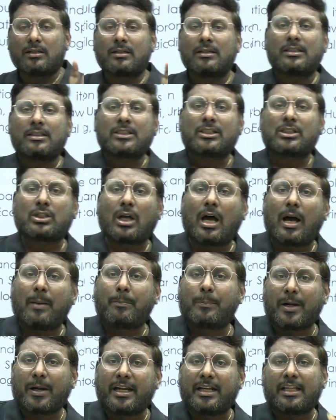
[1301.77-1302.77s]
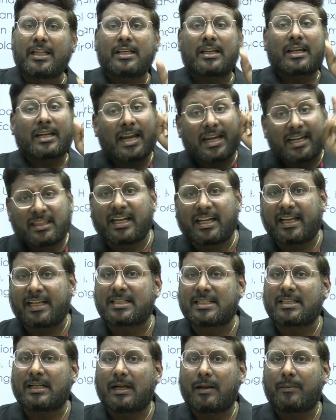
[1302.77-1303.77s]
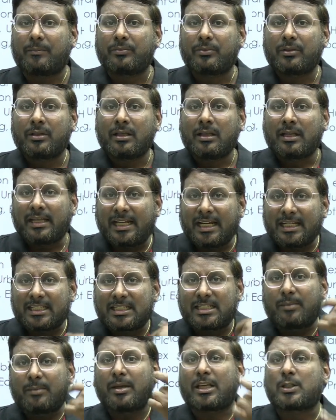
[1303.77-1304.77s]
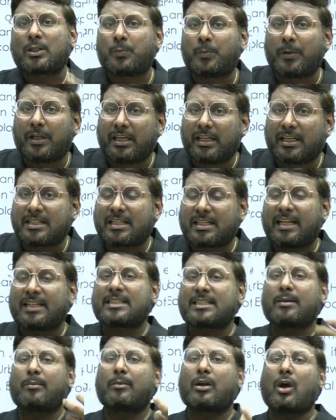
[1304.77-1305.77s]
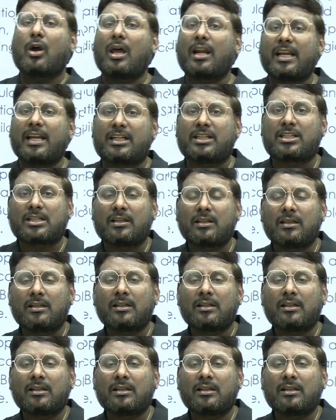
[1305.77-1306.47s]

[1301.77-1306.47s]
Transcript: stop writing, write the exam, get some experience, get some knowledge,